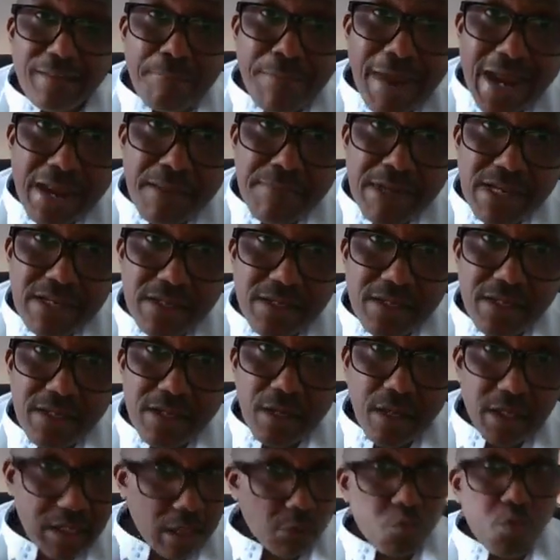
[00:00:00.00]
parliament?
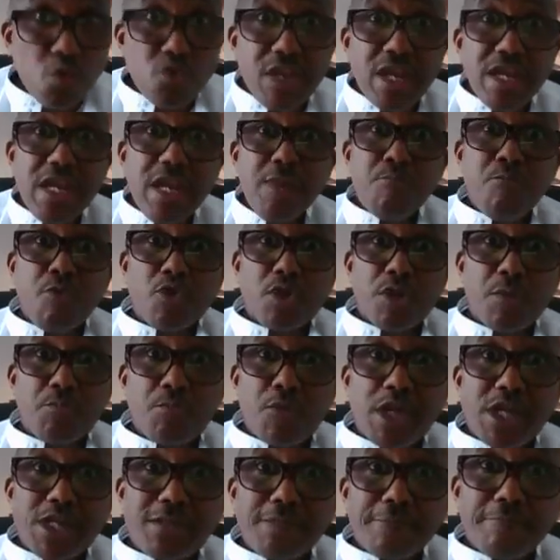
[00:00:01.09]
That was an important
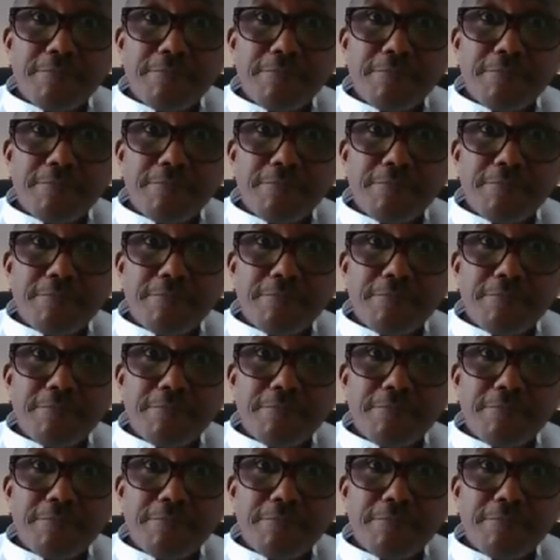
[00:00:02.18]
point.